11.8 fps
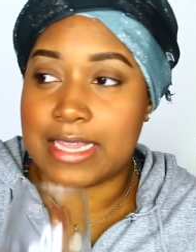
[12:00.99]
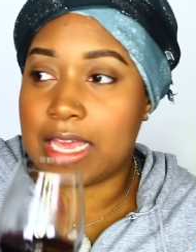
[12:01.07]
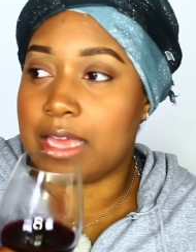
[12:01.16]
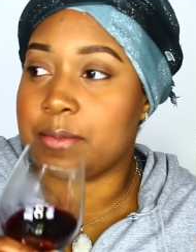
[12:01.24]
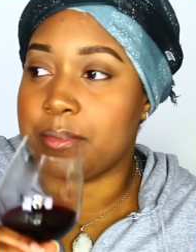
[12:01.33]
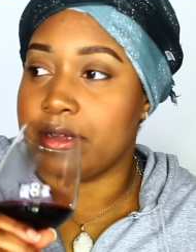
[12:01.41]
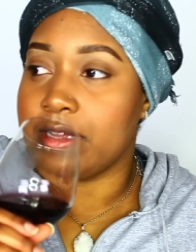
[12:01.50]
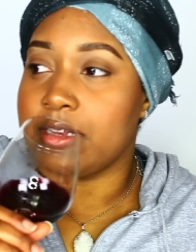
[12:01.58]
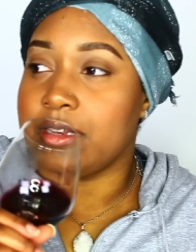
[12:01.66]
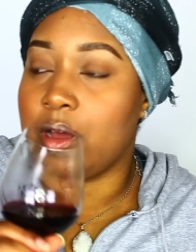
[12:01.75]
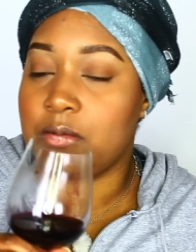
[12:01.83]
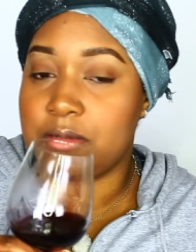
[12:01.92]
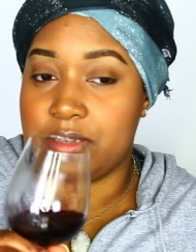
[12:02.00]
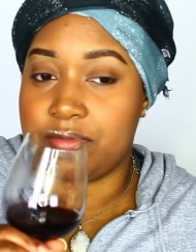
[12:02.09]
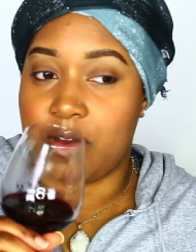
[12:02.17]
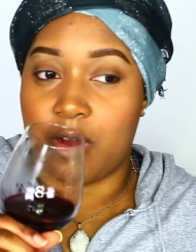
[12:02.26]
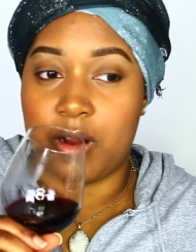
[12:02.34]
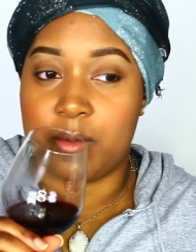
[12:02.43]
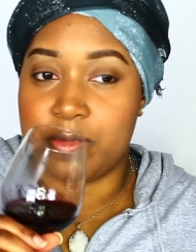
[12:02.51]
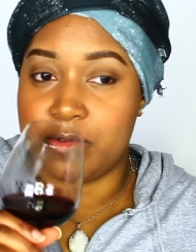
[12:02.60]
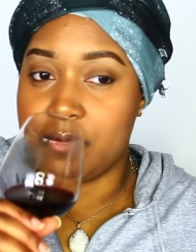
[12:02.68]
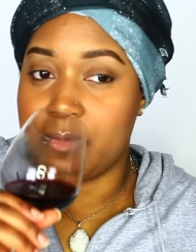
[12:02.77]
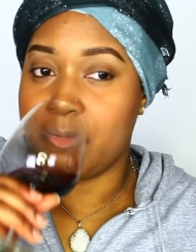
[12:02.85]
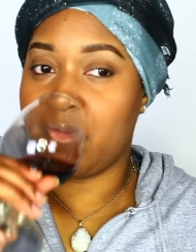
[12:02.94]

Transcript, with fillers: that but notes of caramel